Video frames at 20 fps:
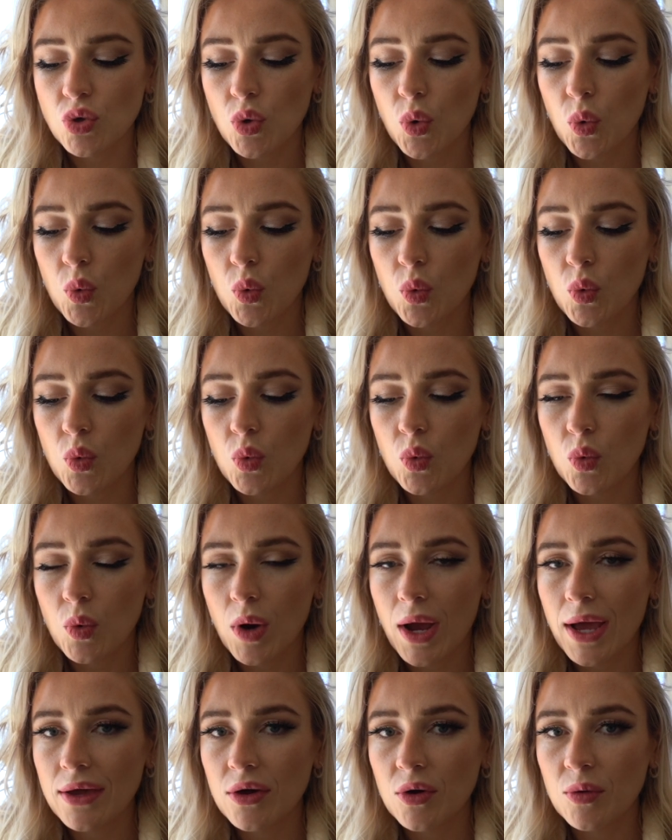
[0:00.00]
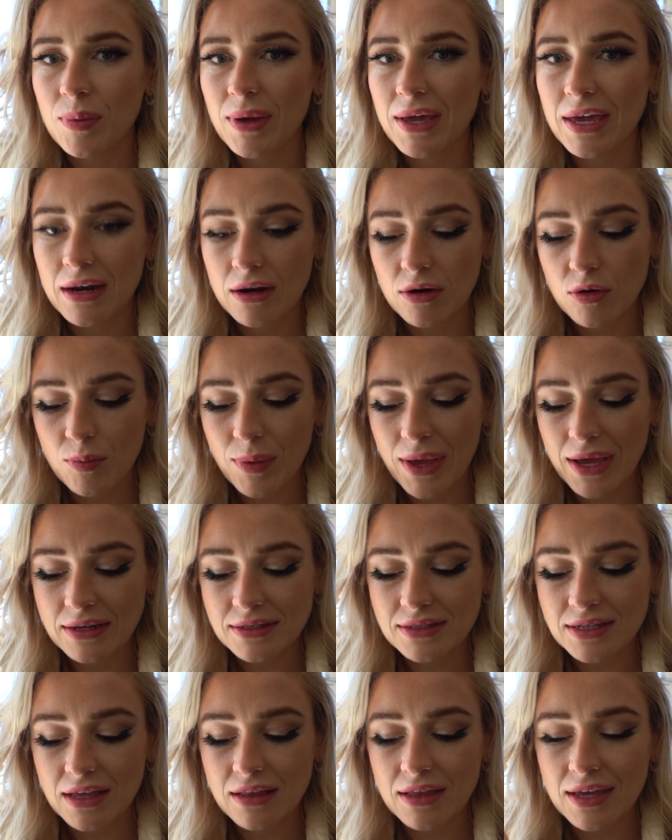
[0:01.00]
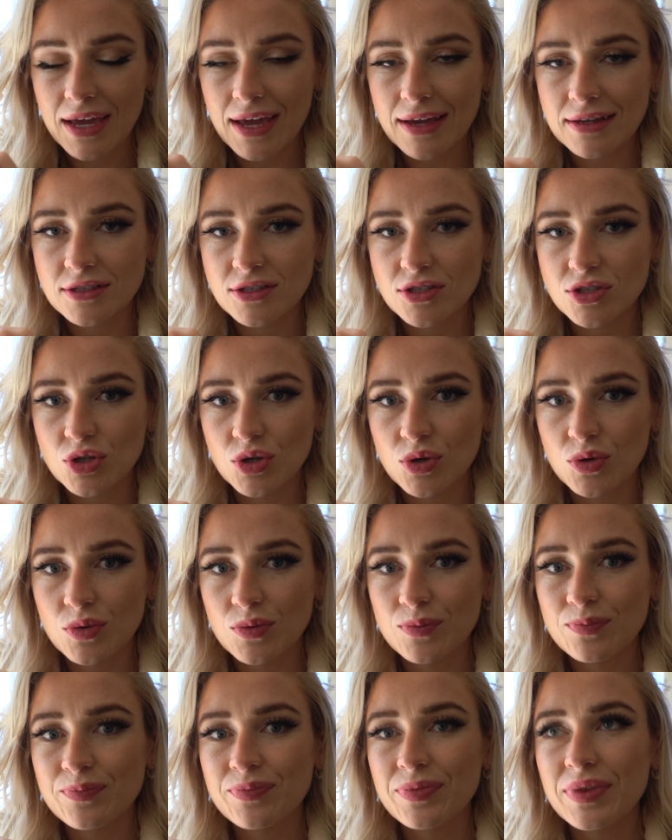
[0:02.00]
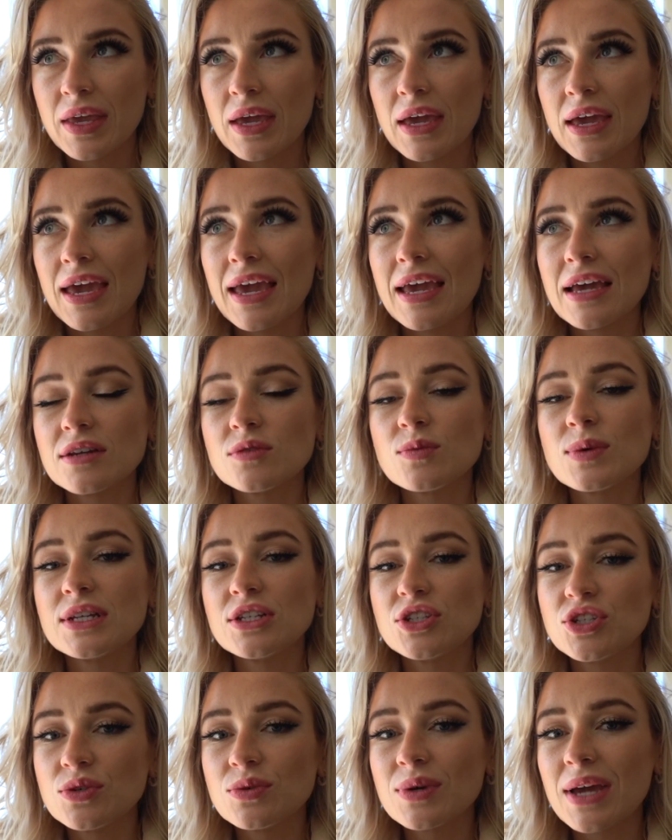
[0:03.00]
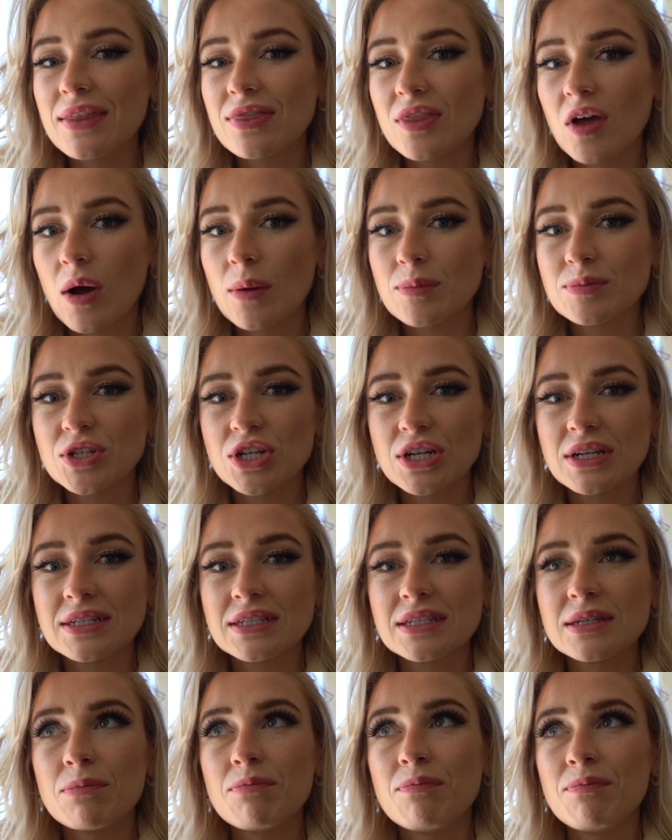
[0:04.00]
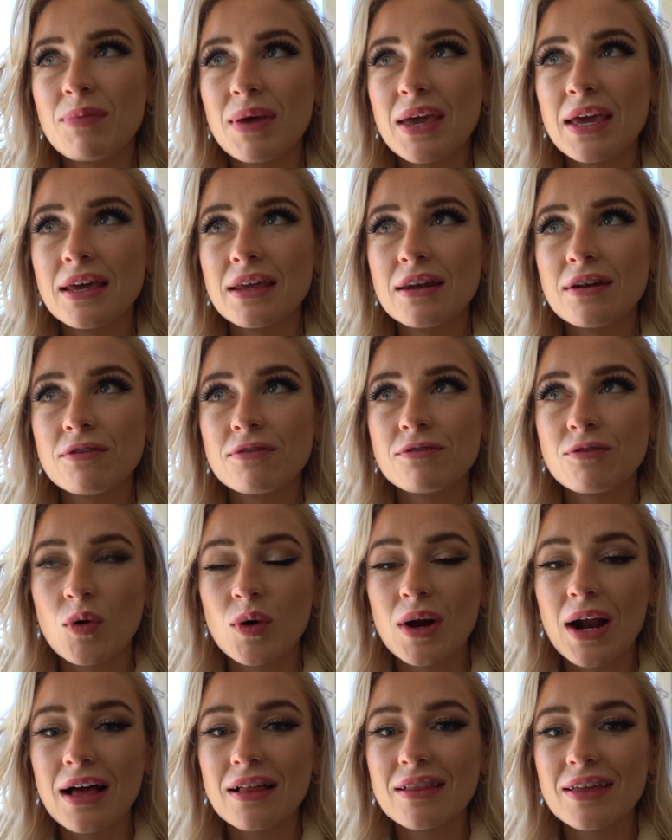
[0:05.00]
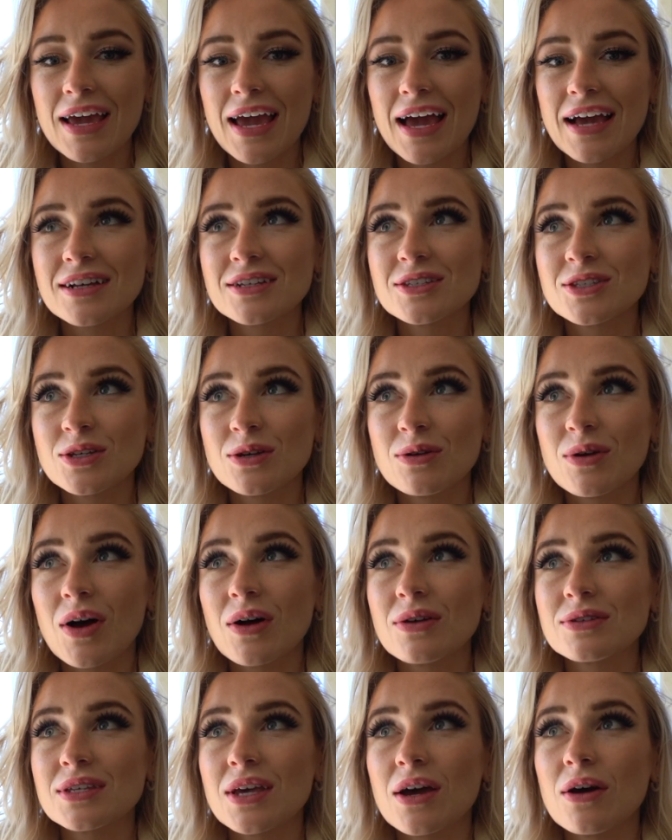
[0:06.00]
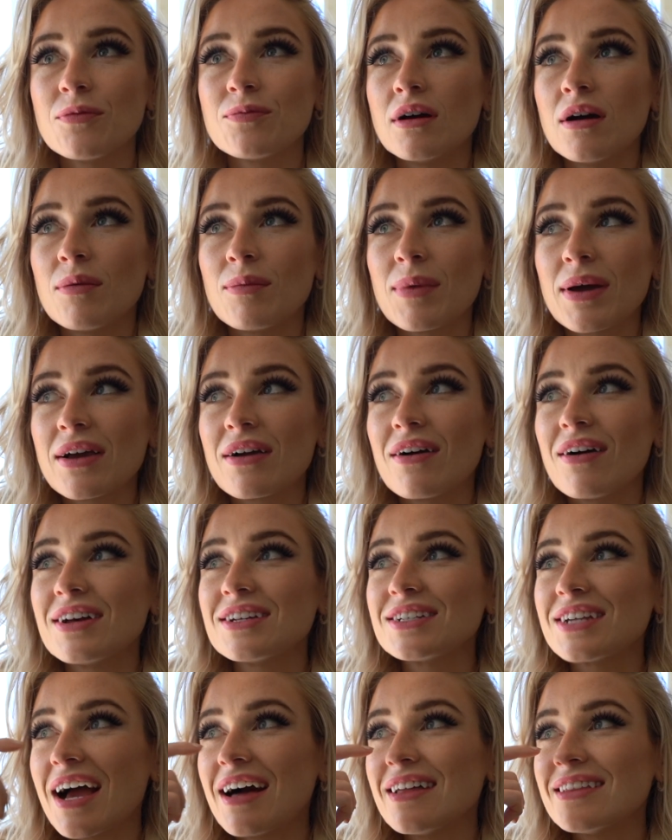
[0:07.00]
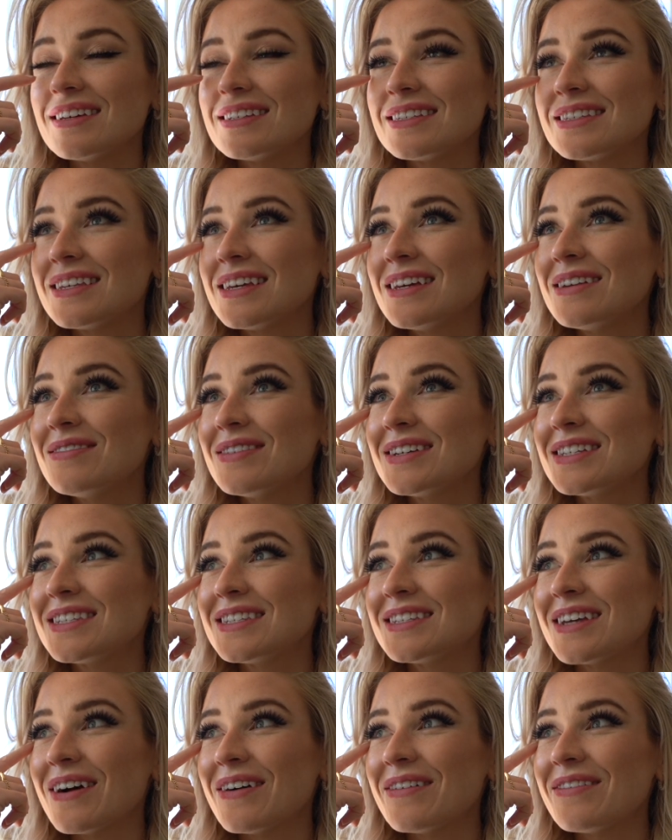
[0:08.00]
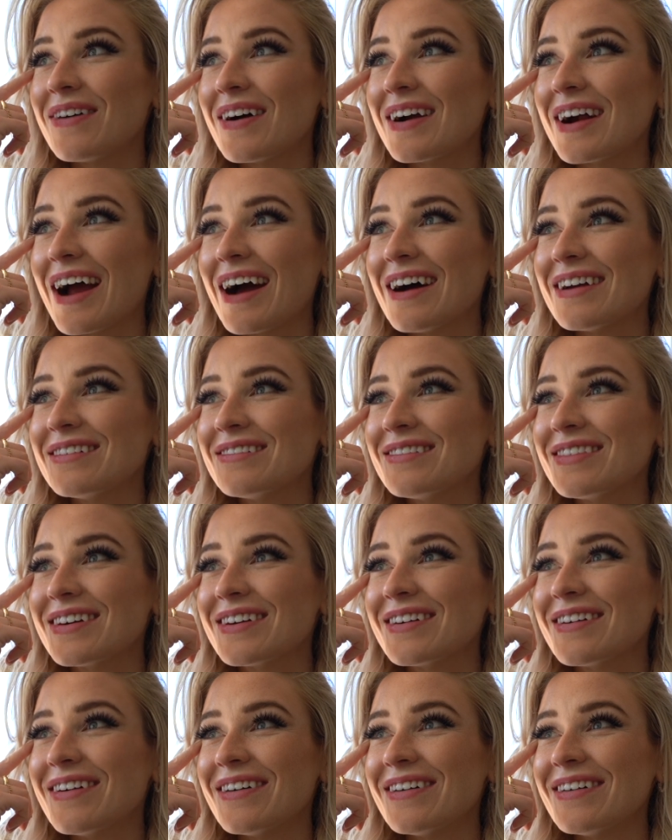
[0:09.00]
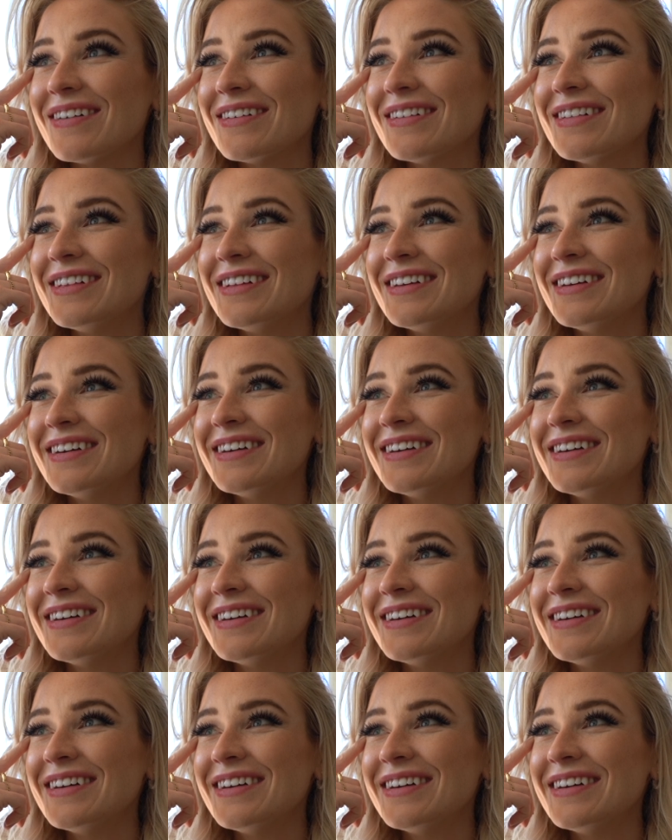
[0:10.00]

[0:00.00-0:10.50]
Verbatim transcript: So I hope I get to go back to LAX soon. And we do get the option to bid for LAX soon also. Oh my gosh, Alisson was so far out of the goal.